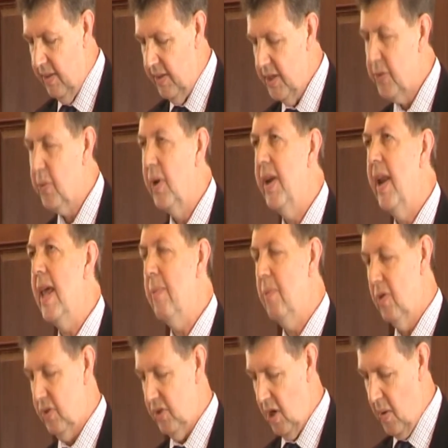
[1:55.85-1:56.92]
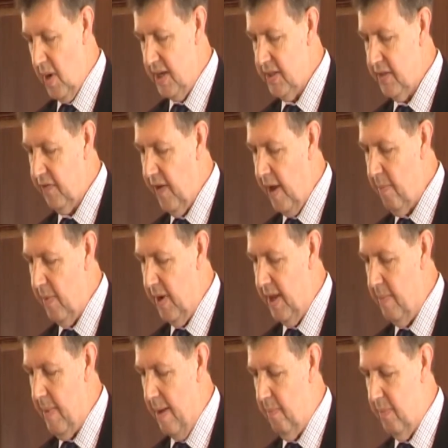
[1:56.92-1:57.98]
This will enable Joanne's
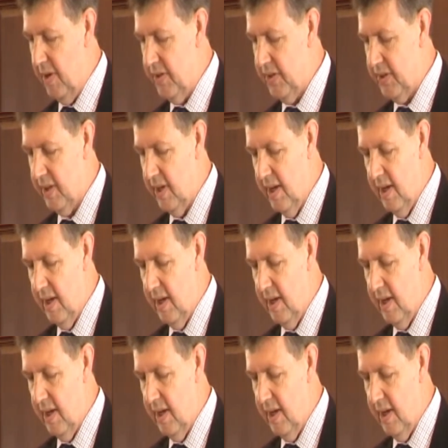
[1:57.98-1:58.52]
family members